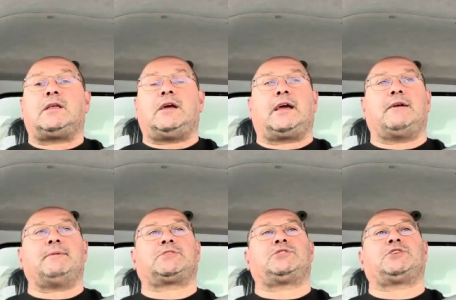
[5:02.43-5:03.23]
There you go,
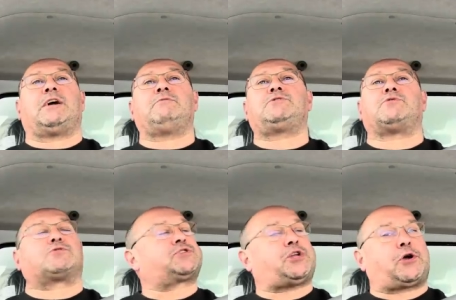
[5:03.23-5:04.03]
Mr. Jones. You're
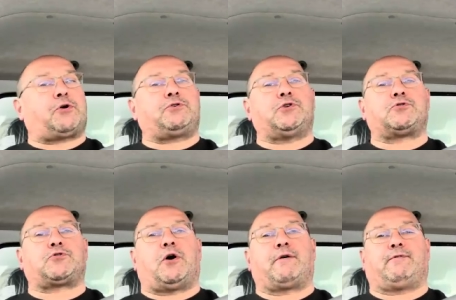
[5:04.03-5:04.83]
stuck on your
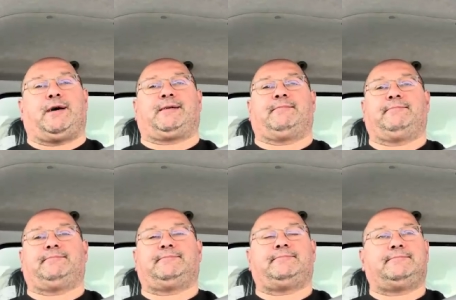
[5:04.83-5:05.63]
driveway.
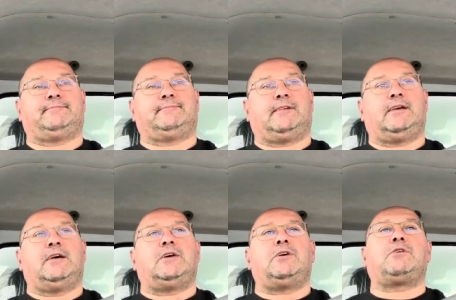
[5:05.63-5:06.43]

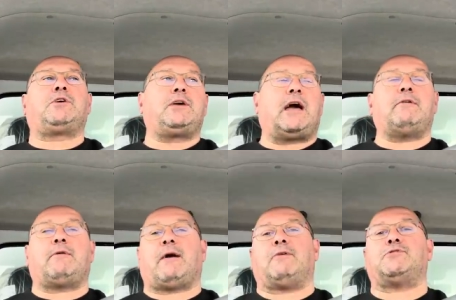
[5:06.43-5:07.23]
You can go
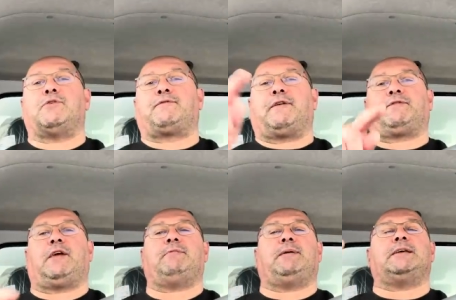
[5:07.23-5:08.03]
around your
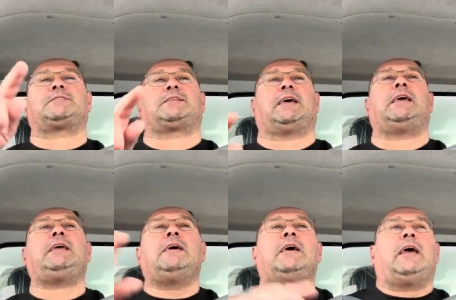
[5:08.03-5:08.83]
15 minute
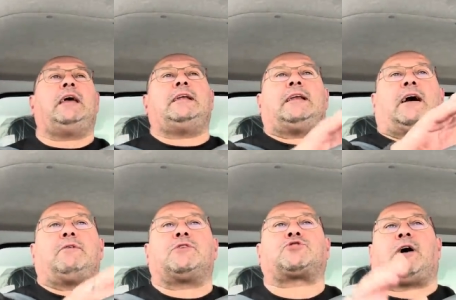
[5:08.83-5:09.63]
city, in and
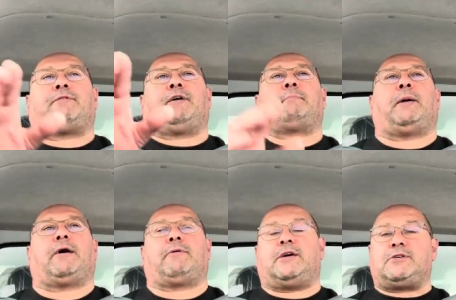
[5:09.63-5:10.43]
out your traffic
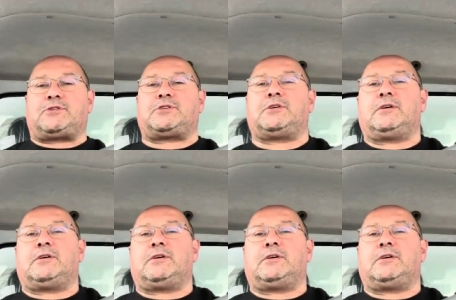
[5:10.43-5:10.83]
barriers,